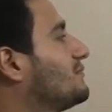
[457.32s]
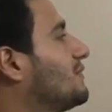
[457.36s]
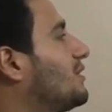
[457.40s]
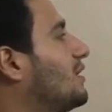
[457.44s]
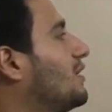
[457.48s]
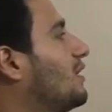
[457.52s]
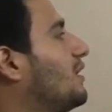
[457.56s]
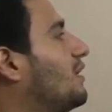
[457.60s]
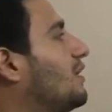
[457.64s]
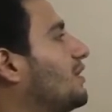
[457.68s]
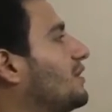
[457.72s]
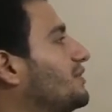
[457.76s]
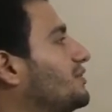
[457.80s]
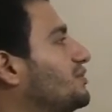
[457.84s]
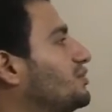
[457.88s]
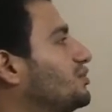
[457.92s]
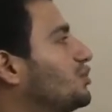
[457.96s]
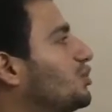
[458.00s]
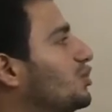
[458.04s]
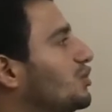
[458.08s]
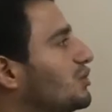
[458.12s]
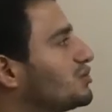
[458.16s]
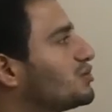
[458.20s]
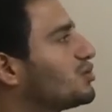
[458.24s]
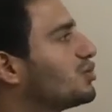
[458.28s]
I
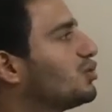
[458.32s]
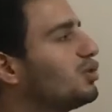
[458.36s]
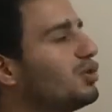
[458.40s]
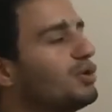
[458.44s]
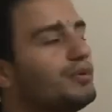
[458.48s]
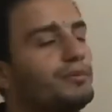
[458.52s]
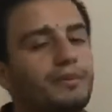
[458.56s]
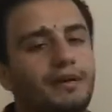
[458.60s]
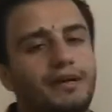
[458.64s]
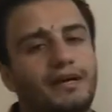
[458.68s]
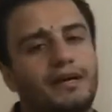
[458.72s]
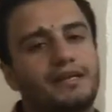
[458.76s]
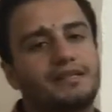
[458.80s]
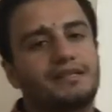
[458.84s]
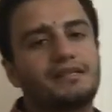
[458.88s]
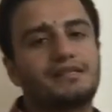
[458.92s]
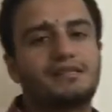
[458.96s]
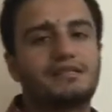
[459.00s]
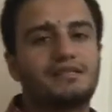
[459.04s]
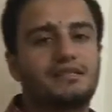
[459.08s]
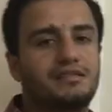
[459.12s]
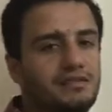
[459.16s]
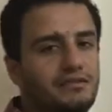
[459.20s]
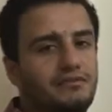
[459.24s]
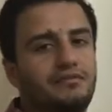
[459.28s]
got home at
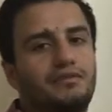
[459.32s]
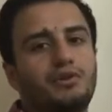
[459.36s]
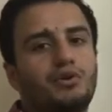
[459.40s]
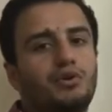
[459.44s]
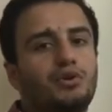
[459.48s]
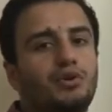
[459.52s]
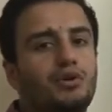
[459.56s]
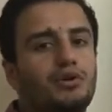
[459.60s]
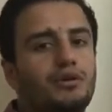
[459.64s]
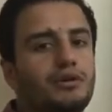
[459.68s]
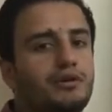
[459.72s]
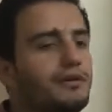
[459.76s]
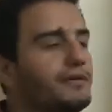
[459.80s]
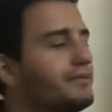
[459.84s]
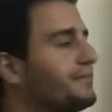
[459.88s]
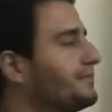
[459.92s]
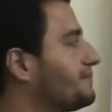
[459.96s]
7 o'clock.